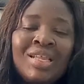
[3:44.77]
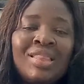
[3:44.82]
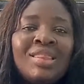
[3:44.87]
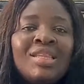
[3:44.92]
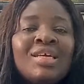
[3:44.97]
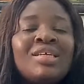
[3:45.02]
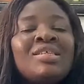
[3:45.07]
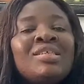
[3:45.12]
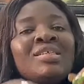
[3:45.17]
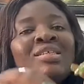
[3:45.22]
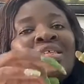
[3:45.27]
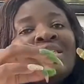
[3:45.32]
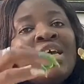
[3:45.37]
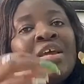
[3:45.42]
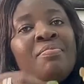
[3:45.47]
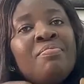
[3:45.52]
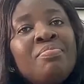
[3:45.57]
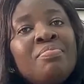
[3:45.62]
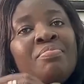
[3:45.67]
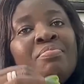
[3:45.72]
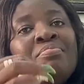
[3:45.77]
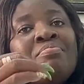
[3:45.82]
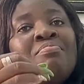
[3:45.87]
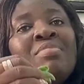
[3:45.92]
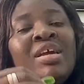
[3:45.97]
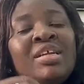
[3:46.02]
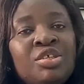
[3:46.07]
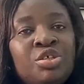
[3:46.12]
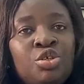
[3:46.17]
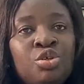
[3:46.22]
The same
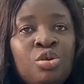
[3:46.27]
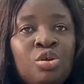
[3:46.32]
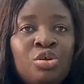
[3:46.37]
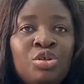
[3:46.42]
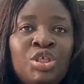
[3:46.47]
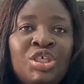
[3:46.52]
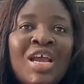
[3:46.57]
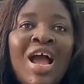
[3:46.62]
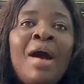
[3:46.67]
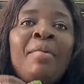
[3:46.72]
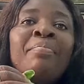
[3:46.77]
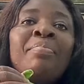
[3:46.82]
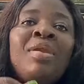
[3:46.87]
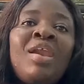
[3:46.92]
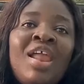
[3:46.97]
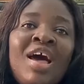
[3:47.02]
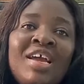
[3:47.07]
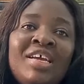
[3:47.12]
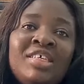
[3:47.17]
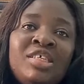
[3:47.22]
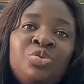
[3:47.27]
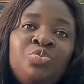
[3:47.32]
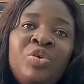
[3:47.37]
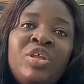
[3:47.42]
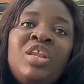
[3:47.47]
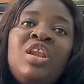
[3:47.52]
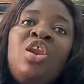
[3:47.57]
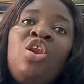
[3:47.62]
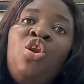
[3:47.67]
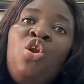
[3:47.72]
methodology applies
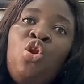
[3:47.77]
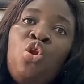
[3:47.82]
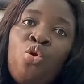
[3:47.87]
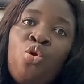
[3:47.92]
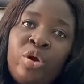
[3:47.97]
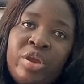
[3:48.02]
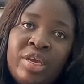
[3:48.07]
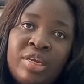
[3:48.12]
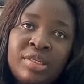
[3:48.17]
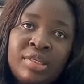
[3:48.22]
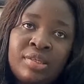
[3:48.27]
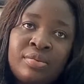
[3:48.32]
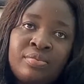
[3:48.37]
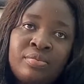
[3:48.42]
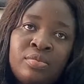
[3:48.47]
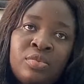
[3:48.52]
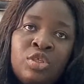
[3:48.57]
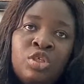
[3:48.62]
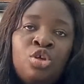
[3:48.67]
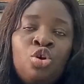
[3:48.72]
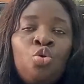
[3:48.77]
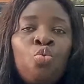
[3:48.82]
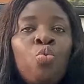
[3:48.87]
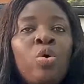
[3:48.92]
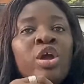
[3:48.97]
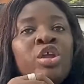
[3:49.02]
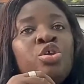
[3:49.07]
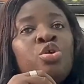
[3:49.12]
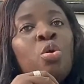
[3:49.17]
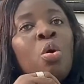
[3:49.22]
with lawyers.
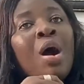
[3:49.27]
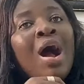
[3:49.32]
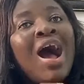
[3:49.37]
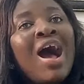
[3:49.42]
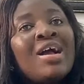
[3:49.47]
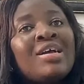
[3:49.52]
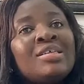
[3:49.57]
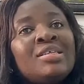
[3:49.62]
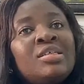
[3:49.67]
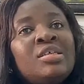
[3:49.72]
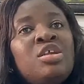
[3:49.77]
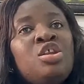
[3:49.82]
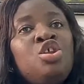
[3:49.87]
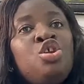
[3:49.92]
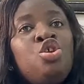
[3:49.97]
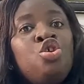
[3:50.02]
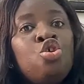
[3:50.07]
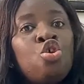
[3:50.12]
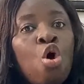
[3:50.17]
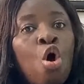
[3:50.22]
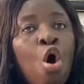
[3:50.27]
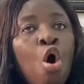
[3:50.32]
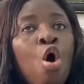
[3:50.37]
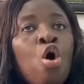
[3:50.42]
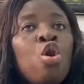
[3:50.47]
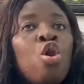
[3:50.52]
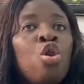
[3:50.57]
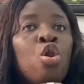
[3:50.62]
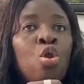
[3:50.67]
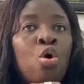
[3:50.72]
When you're asking
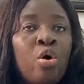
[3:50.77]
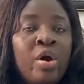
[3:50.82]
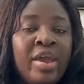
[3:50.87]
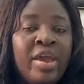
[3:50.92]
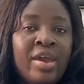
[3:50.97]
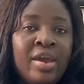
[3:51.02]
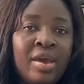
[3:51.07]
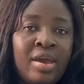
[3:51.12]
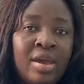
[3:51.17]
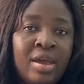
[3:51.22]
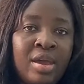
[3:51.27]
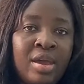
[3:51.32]
your lawyer